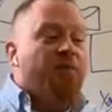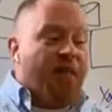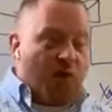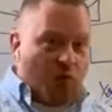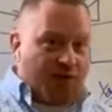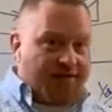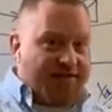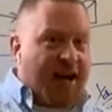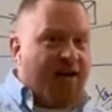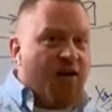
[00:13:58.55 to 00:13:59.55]
they were
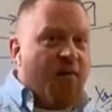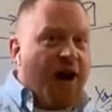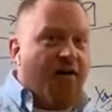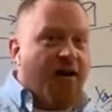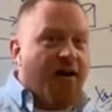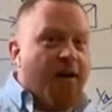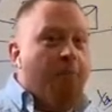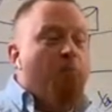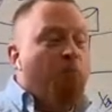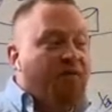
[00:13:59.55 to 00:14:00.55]
excited about it,
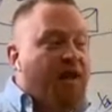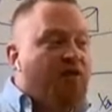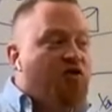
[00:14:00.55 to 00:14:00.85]
but they